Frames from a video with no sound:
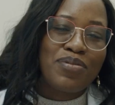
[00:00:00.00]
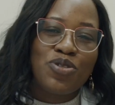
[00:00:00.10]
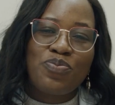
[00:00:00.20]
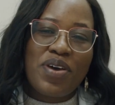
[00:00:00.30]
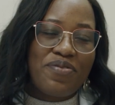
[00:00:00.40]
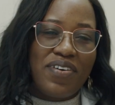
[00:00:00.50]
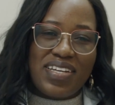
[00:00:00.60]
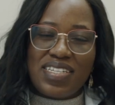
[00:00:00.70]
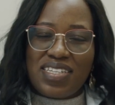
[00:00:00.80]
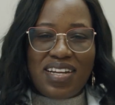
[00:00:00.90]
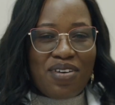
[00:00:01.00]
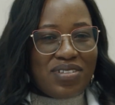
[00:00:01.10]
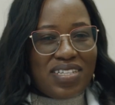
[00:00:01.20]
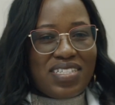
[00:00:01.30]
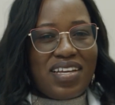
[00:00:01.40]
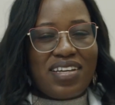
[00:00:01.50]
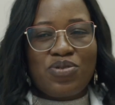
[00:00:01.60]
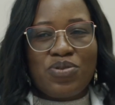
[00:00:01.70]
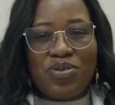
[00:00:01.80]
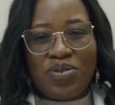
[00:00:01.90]
To Merck Foundation, I would just like
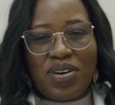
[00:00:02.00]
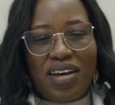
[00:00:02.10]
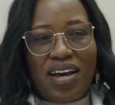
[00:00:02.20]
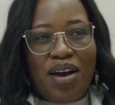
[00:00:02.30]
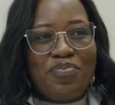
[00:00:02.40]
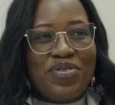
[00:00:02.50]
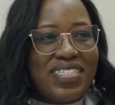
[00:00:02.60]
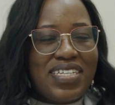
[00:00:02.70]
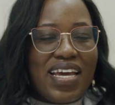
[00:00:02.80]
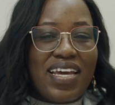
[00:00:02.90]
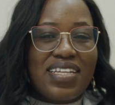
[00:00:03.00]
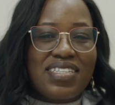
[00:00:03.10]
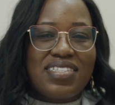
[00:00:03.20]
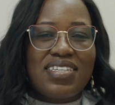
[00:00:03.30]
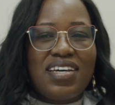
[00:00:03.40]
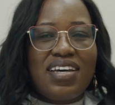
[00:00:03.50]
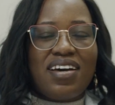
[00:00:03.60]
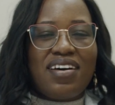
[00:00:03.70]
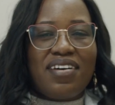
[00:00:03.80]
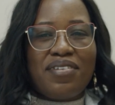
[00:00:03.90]
to appreciate
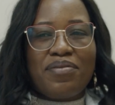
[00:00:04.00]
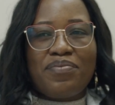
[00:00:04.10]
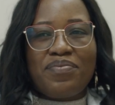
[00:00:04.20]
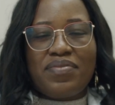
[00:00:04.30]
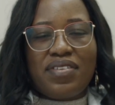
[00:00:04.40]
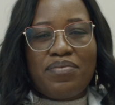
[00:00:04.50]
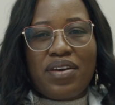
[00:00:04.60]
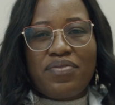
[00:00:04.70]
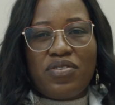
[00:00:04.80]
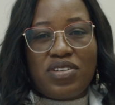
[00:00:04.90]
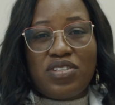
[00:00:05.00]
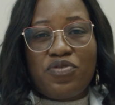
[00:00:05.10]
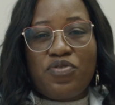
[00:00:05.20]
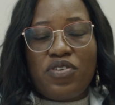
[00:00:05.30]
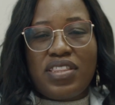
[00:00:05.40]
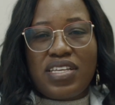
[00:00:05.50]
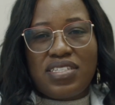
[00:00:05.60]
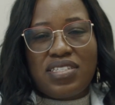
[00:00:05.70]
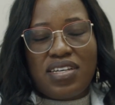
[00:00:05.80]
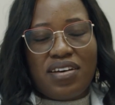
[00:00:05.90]
Merck Foundation for
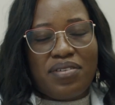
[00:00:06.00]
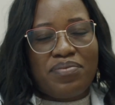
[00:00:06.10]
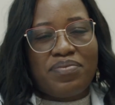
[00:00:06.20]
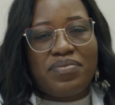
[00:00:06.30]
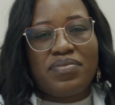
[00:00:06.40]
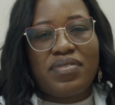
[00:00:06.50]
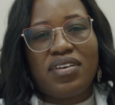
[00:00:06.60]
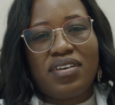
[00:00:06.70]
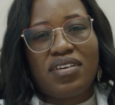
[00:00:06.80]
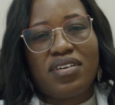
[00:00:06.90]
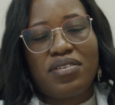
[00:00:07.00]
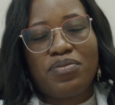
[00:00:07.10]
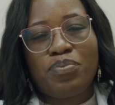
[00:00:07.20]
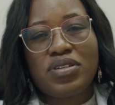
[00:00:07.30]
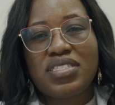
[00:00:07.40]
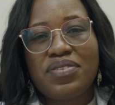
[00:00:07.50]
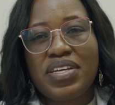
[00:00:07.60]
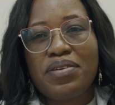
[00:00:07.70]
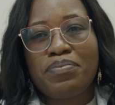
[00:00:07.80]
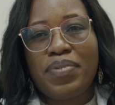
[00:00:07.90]
this
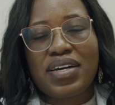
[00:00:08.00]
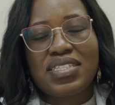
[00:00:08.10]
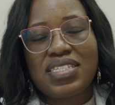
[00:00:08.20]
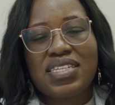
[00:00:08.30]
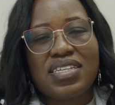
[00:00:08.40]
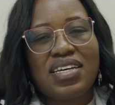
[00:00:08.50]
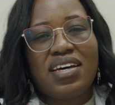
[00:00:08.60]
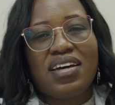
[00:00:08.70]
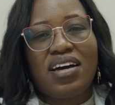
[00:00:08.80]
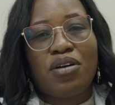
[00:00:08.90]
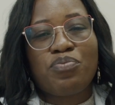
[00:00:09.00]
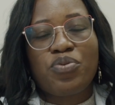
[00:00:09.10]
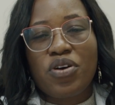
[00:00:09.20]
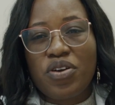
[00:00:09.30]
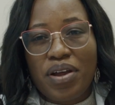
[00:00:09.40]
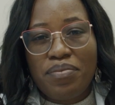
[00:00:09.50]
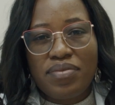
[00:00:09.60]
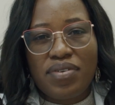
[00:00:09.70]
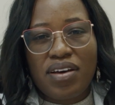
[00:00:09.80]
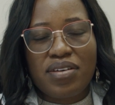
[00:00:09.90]
positively impacting
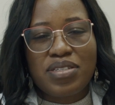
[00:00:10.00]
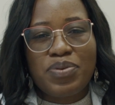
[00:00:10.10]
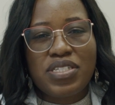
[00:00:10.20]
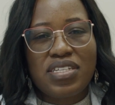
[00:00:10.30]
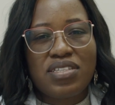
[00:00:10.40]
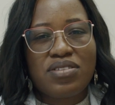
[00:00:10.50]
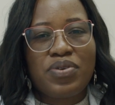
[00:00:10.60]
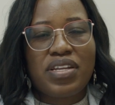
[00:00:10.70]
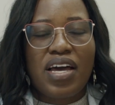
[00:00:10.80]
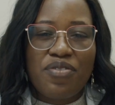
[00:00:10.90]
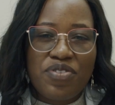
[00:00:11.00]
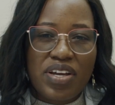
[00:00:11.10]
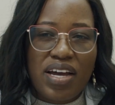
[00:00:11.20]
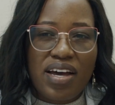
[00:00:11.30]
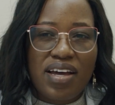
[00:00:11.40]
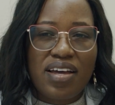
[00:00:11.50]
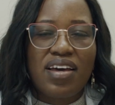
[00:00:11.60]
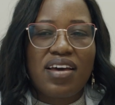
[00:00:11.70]
program, especially to be in Africa